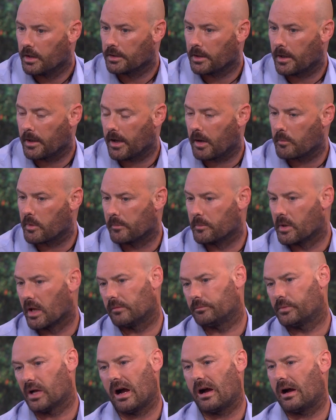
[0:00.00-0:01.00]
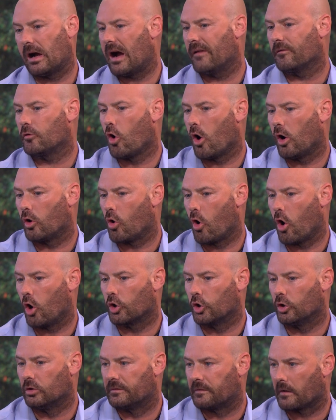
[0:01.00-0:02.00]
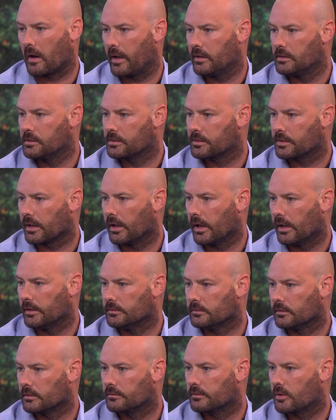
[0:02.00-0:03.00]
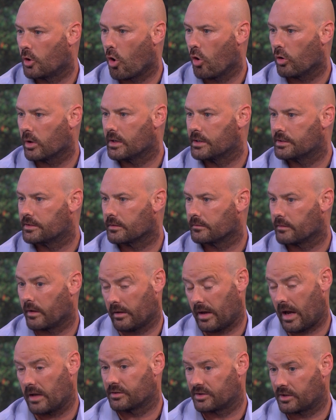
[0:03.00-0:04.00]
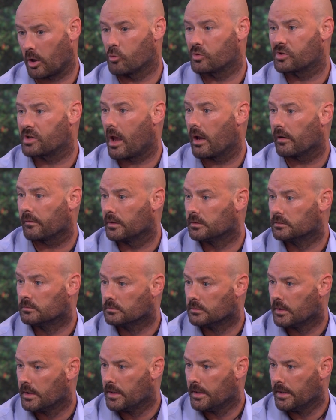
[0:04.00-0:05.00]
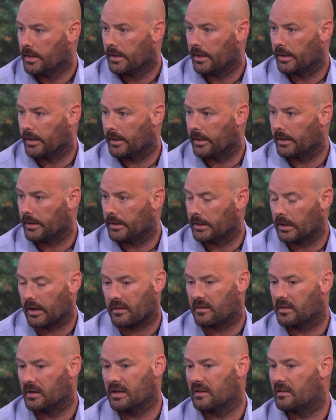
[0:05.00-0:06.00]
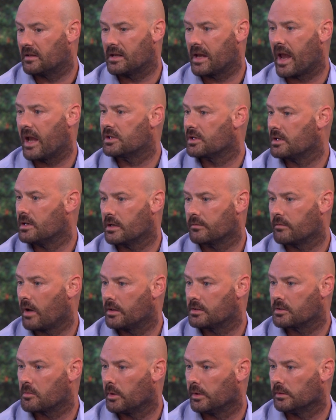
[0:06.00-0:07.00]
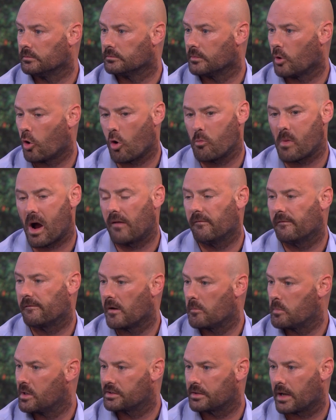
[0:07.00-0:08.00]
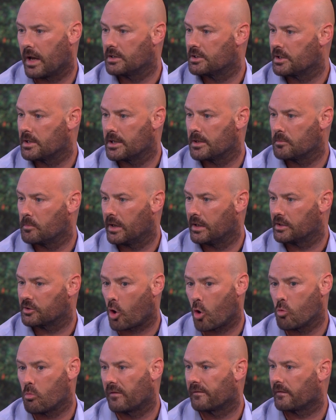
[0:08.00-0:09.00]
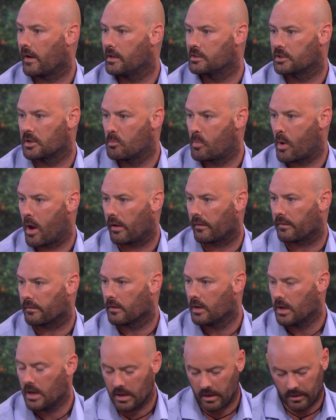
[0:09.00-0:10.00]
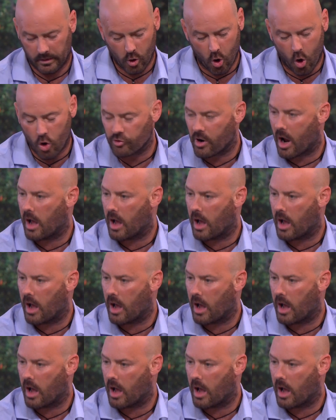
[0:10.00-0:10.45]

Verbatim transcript: Yeah, I mean, I, have got a lot of good friends and colleagues that's still serving. Yeah. Uh, 3 Engineer Regiment, all my amphibious engineer mates, all my friends in Perth, they all